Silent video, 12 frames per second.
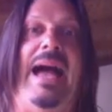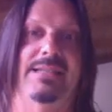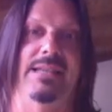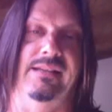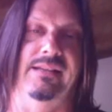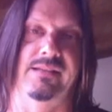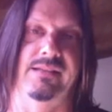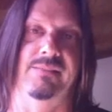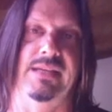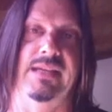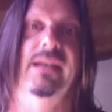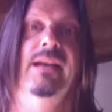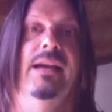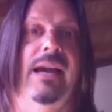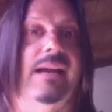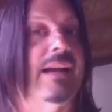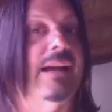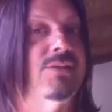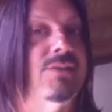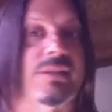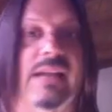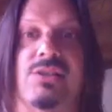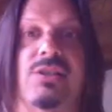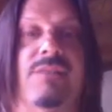ass handed to me, and I took
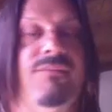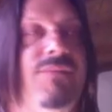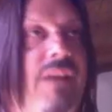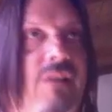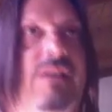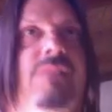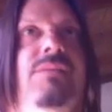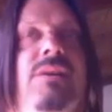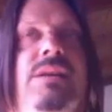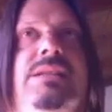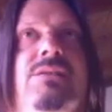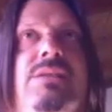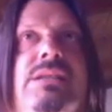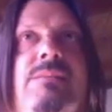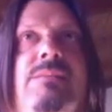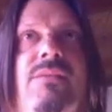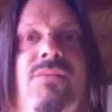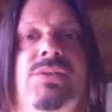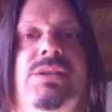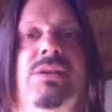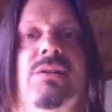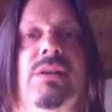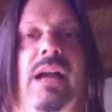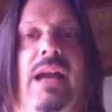that shit very, very seriously my first
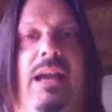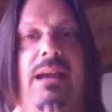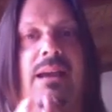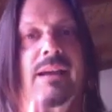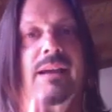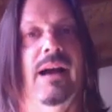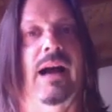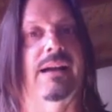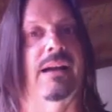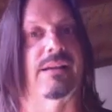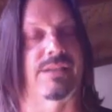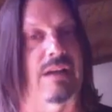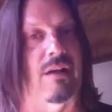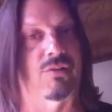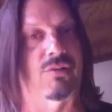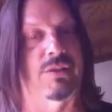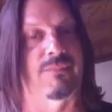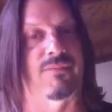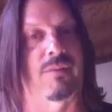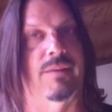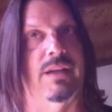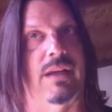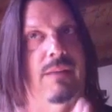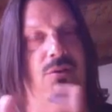year. And I got a scholarship from
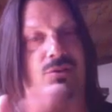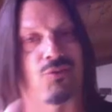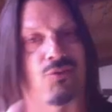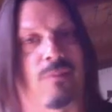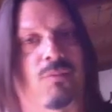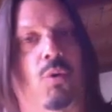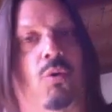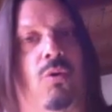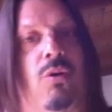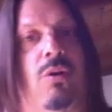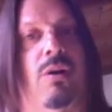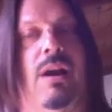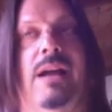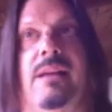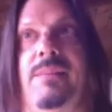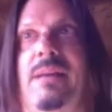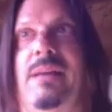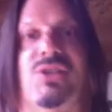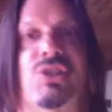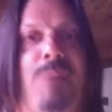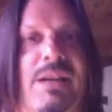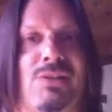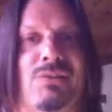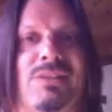it. I marched drum corps, and I became a
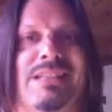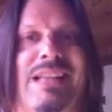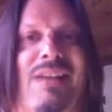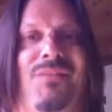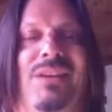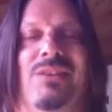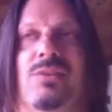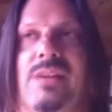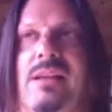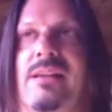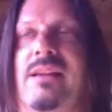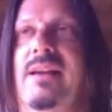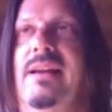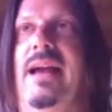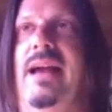specialist in that field. And